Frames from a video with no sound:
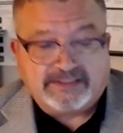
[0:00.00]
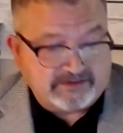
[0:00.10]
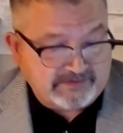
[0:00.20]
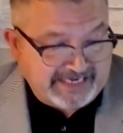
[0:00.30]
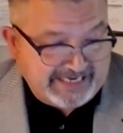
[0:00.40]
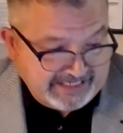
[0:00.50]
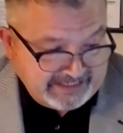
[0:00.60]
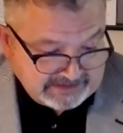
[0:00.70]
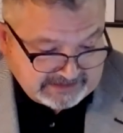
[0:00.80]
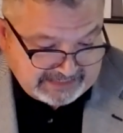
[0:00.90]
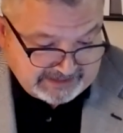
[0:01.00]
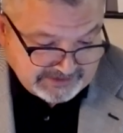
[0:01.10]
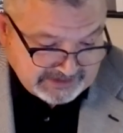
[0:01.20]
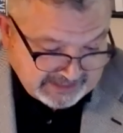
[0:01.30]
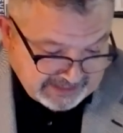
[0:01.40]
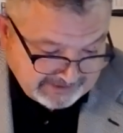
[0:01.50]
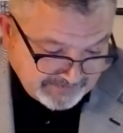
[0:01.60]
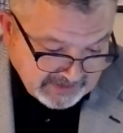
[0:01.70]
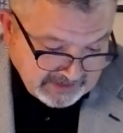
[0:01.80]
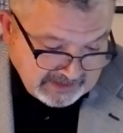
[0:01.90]
Alto, and San Jose.
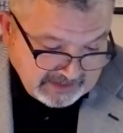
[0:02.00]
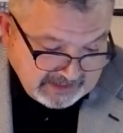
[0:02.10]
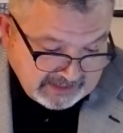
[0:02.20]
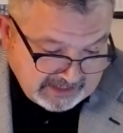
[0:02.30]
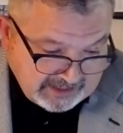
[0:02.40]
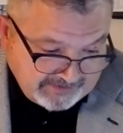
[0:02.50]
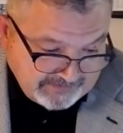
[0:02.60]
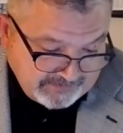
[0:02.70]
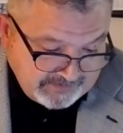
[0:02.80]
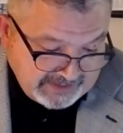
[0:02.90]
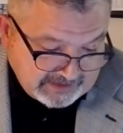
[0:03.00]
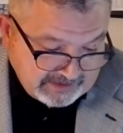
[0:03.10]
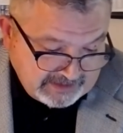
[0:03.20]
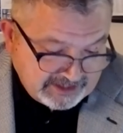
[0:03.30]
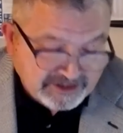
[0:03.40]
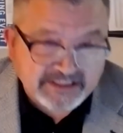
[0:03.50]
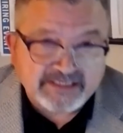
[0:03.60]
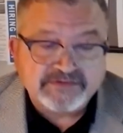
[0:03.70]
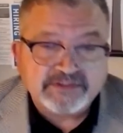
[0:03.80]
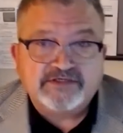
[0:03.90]
With
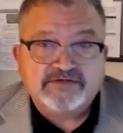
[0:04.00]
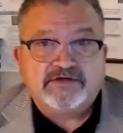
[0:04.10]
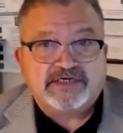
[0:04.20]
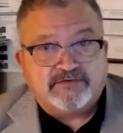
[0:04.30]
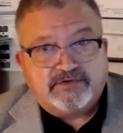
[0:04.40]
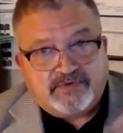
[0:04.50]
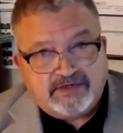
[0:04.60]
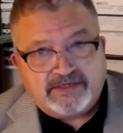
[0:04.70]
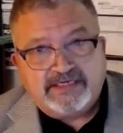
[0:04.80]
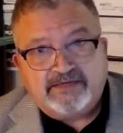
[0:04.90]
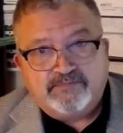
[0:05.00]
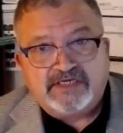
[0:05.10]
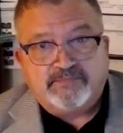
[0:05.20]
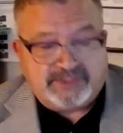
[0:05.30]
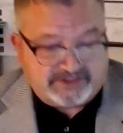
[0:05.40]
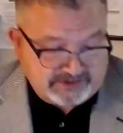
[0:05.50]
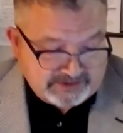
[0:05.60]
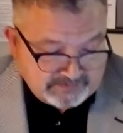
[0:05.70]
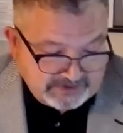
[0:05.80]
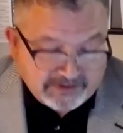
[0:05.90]
initiatives, we're looking at big
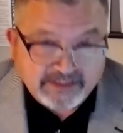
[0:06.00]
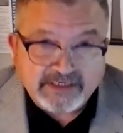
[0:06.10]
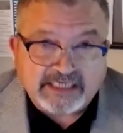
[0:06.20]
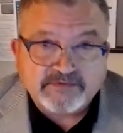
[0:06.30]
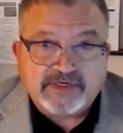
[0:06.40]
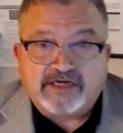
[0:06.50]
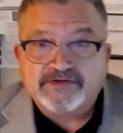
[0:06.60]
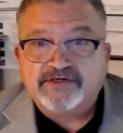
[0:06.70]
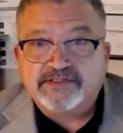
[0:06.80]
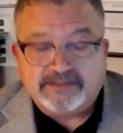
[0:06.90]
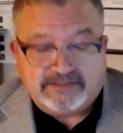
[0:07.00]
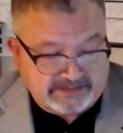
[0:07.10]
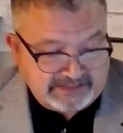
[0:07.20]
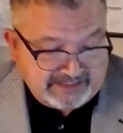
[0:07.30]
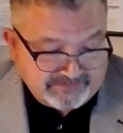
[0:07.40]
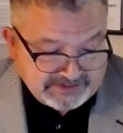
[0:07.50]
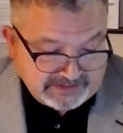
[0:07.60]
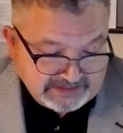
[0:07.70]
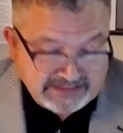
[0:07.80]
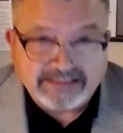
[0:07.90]
pictures, and as we all know, the devil's in
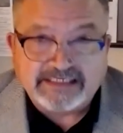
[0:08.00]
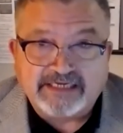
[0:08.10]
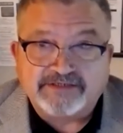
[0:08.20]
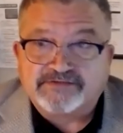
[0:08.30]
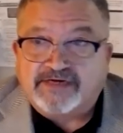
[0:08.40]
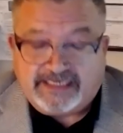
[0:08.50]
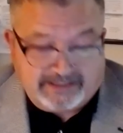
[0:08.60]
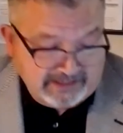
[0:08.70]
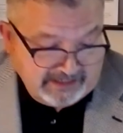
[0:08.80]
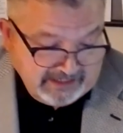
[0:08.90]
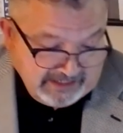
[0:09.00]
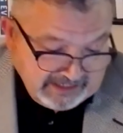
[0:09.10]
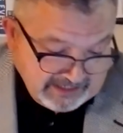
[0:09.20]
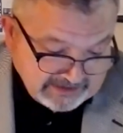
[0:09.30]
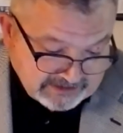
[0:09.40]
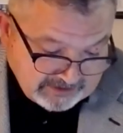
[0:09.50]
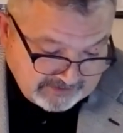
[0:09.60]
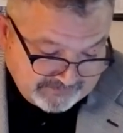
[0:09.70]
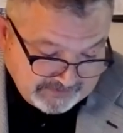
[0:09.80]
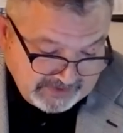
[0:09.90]
the details, right? And
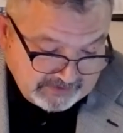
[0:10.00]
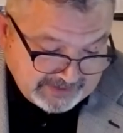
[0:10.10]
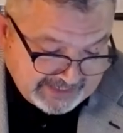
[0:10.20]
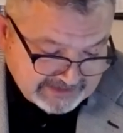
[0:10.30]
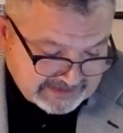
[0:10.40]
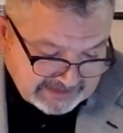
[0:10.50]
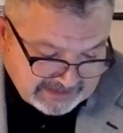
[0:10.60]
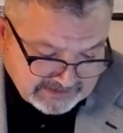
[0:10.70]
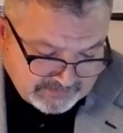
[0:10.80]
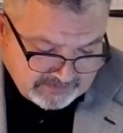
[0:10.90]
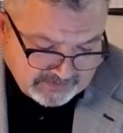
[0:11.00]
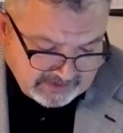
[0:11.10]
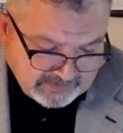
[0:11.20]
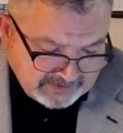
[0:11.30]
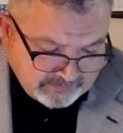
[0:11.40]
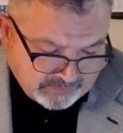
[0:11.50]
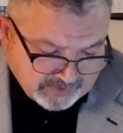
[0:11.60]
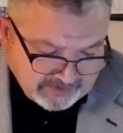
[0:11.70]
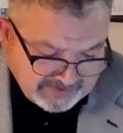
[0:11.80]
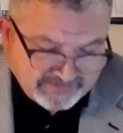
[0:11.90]
so for me, what I see as being really, really
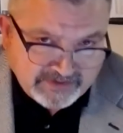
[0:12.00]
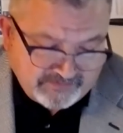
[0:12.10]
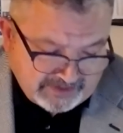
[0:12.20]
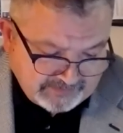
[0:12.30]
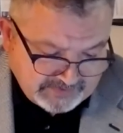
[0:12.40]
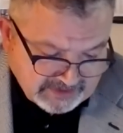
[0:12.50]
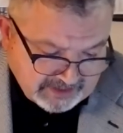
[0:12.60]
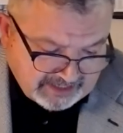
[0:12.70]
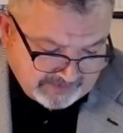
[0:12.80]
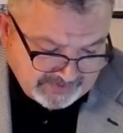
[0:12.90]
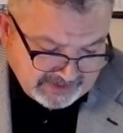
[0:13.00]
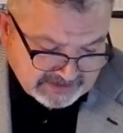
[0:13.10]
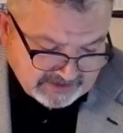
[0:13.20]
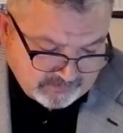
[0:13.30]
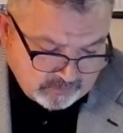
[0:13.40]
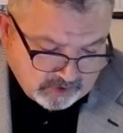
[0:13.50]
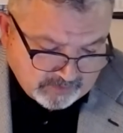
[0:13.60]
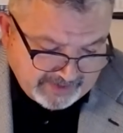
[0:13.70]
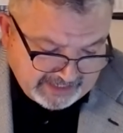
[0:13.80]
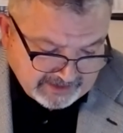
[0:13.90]
important, we have to develop is a comprehensive,
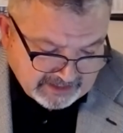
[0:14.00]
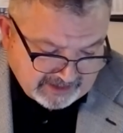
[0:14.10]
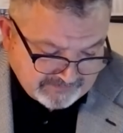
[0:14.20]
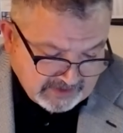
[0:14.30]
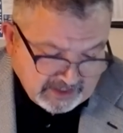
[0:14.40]
warm handoff